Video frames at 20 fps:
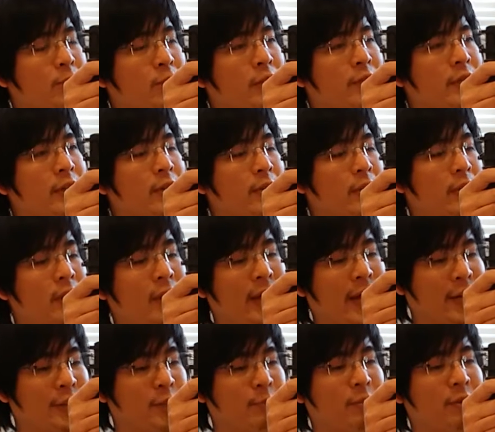I move it, it
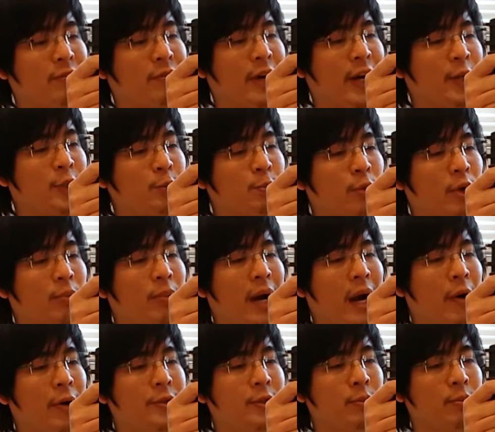actually provides more
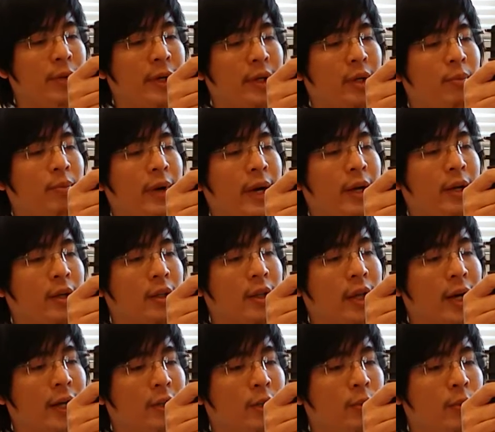power to bring it back a
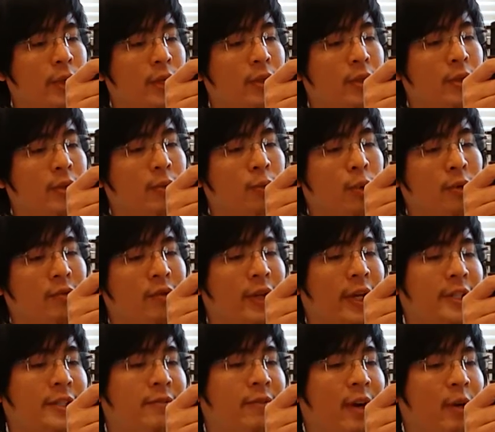lot quicker with
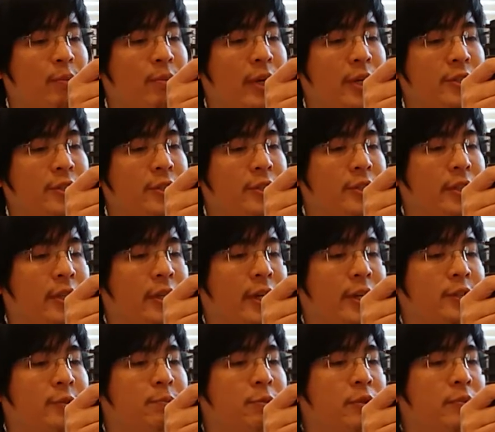less vibrations and
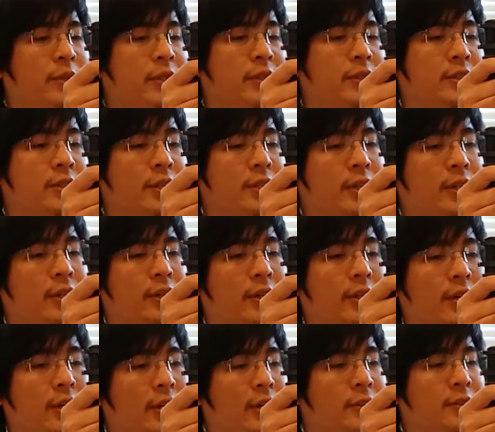less movement. You can see
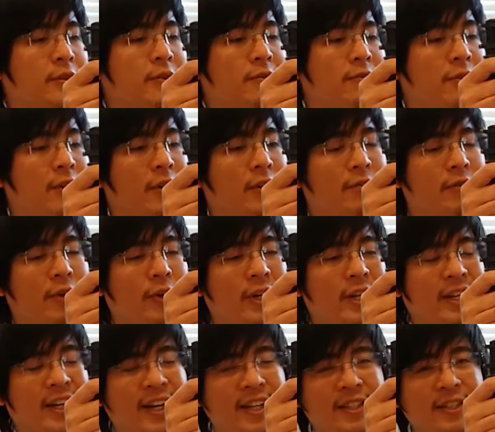there. So very,
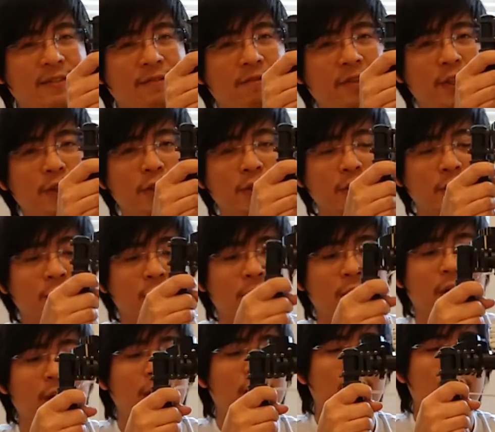very nice
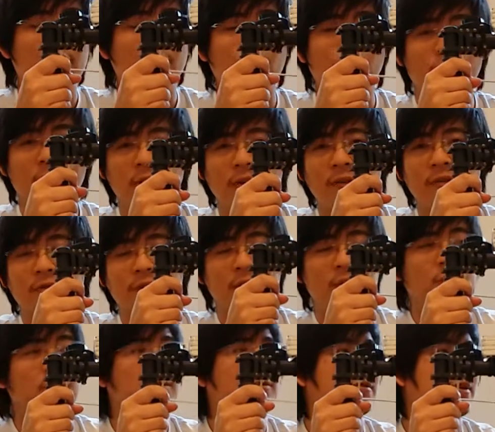features with the new